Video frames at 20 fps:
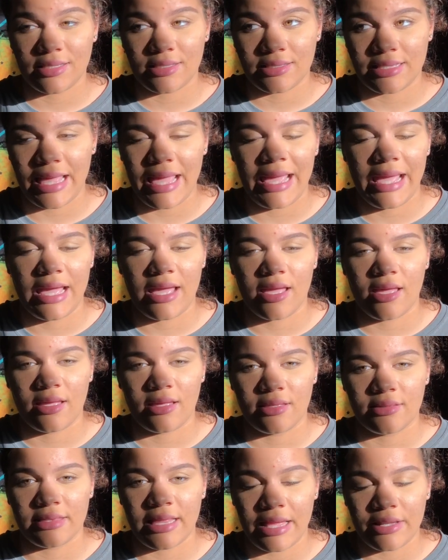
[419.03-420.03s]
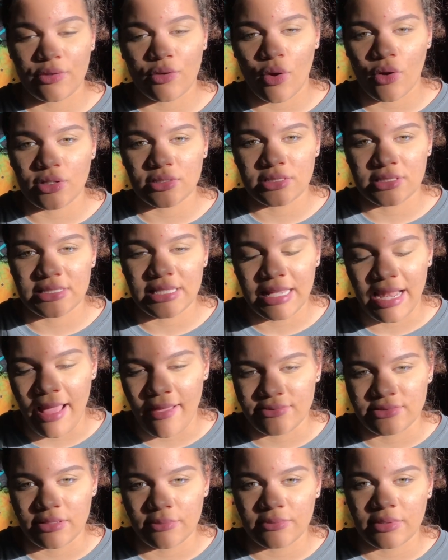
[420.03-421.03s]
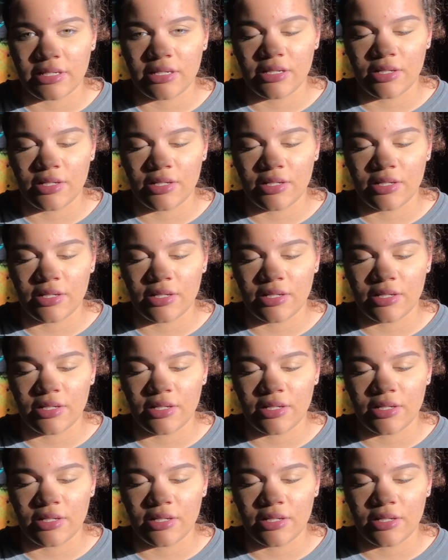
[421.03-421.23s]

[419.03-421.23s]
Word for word: they that Knowles did have something